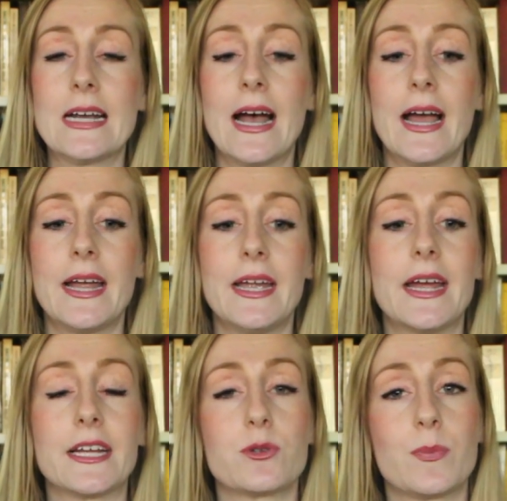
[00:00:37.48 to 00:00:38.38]
I
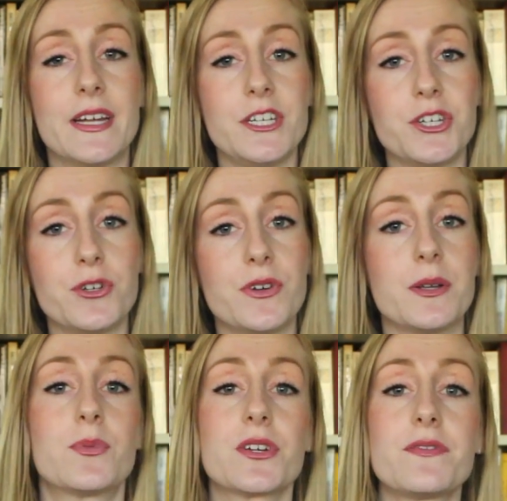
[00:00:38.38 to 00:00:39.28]
explained you in
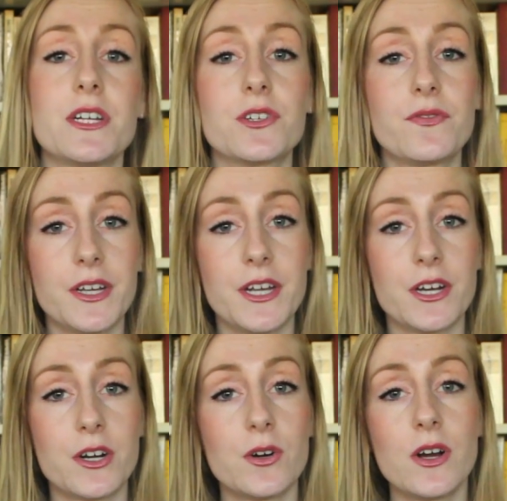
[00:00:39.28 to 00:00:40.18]
a previous
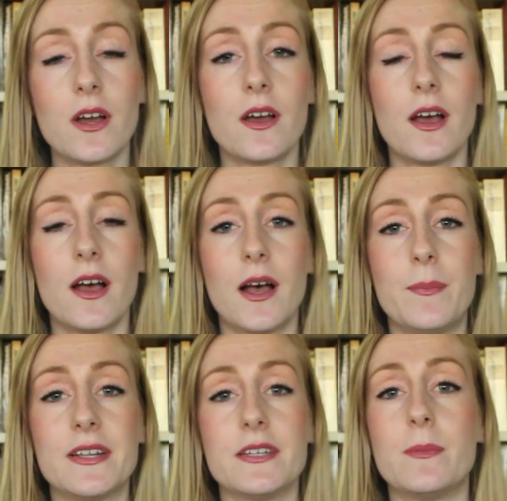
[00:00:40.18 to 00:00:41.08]
video a
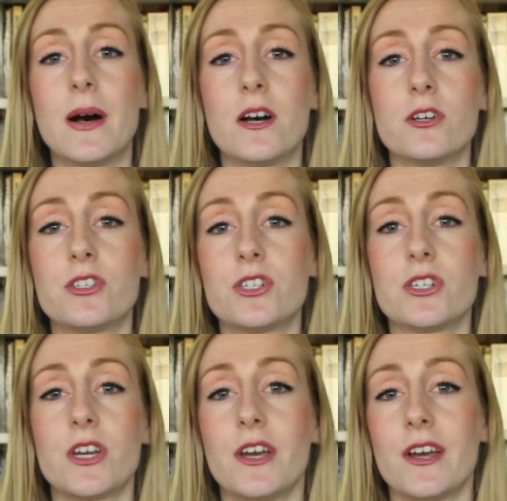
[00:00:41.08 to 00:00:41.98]
bit about
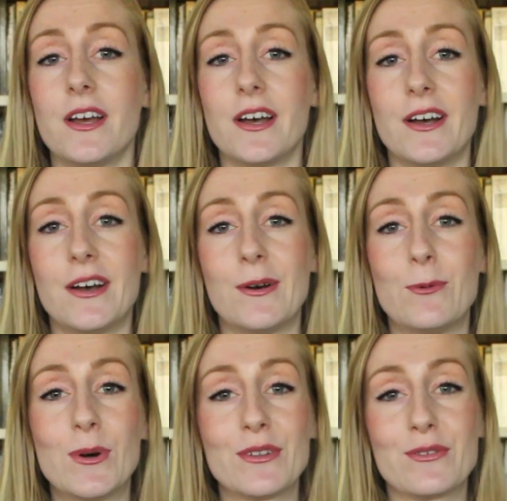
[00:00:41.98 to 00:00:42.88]
uh,
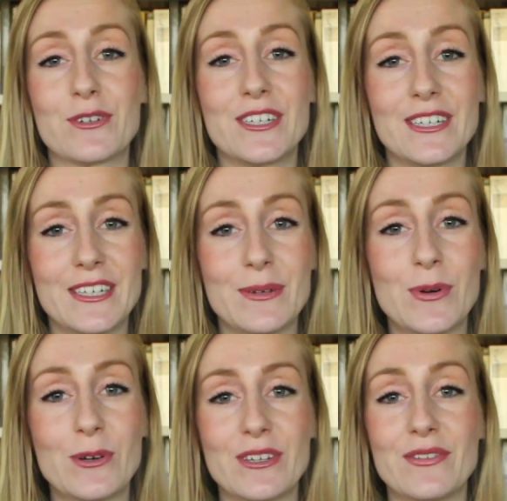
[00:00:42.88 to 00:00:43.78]
one fertility
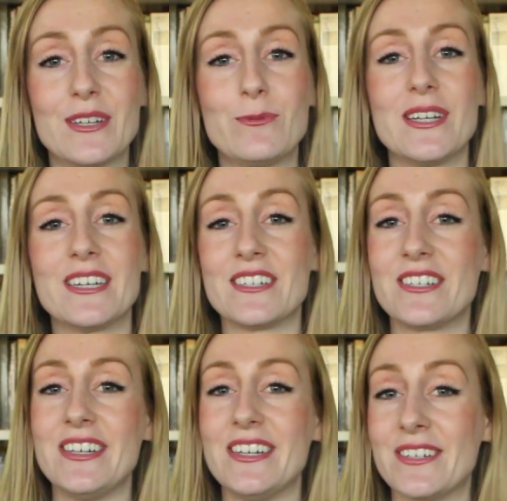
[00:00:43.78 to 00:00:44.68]
motive that we can
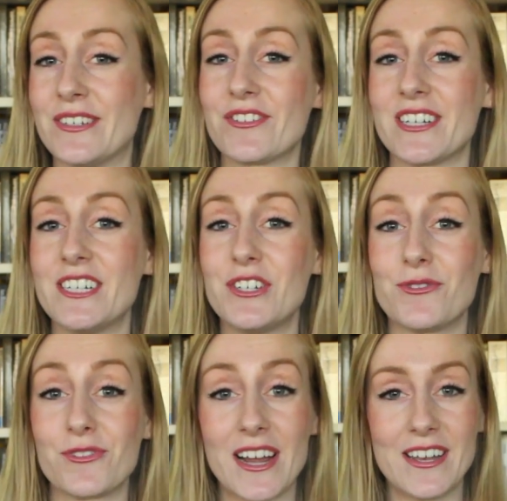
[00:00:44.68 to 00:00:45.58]
see in the
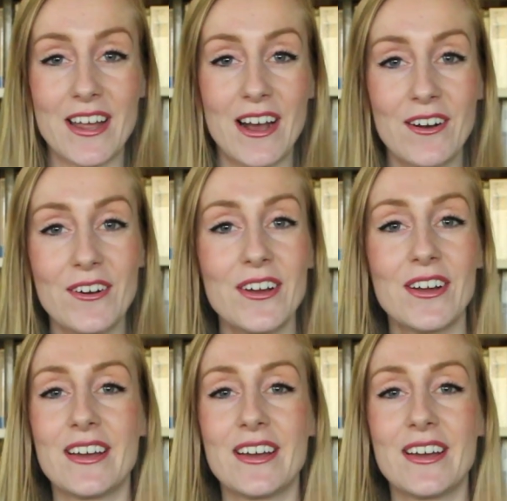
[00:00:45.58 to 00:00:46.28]
tradition right now